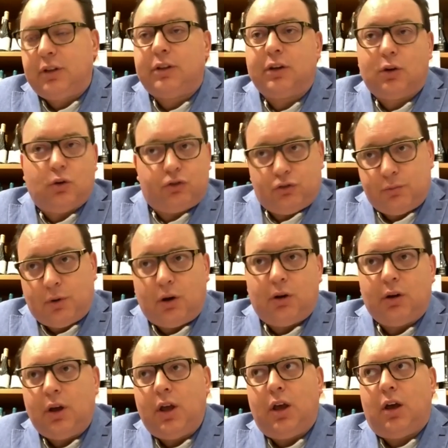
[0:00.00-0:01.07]

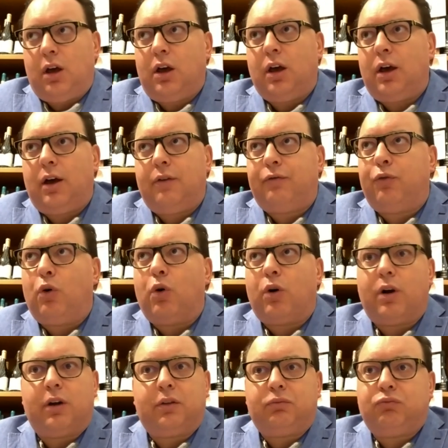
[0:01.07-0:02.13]
degorgement
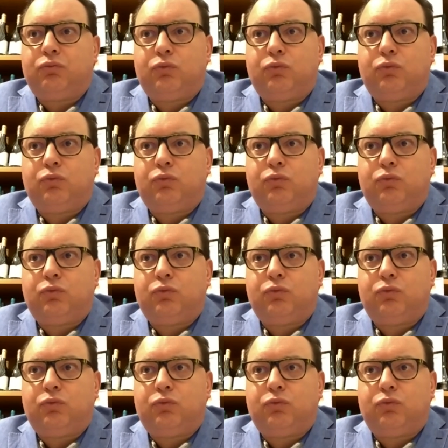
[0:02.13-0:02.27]
for